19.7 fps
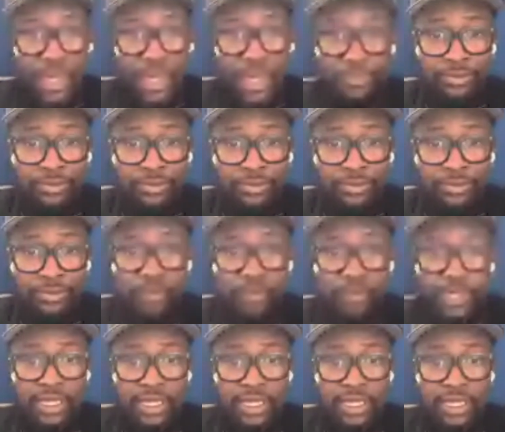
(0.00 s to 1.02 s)
and you
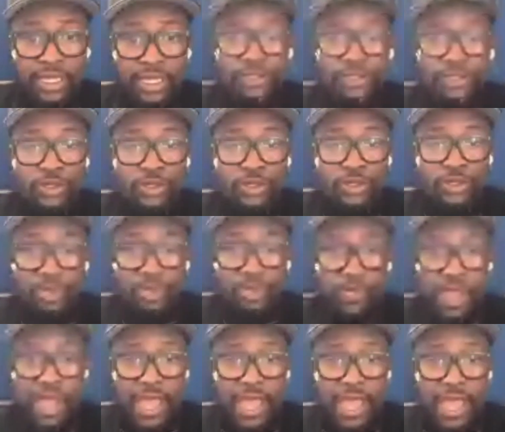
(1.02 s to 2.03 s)
know rub your
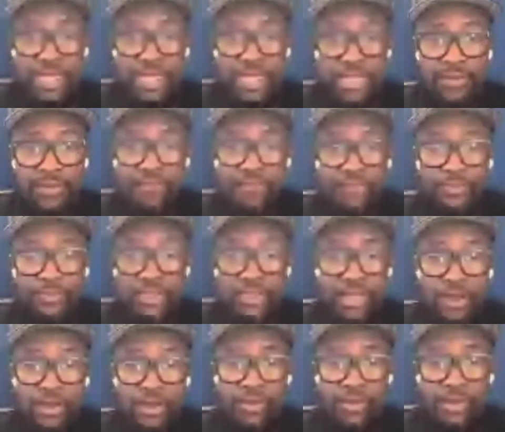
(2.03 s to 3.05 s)
neck if it's
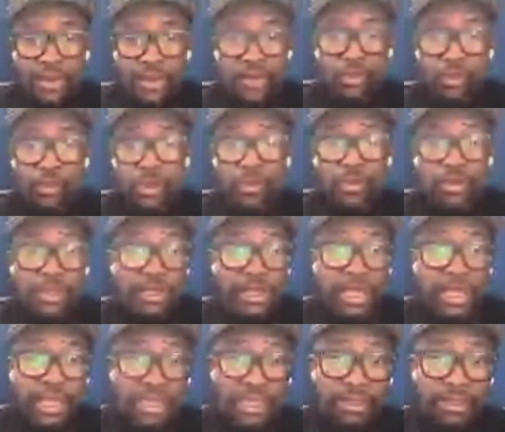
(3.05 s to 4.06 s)
tense. It's all types
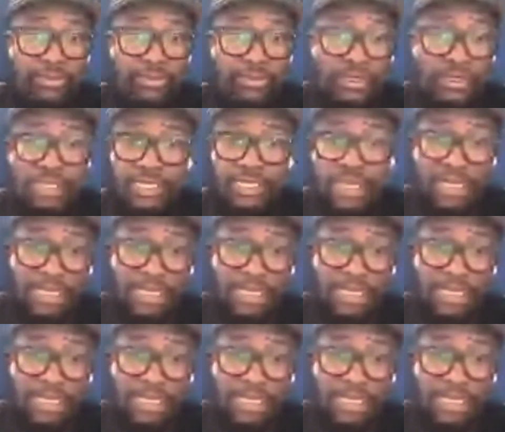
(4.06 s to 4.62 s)
of you know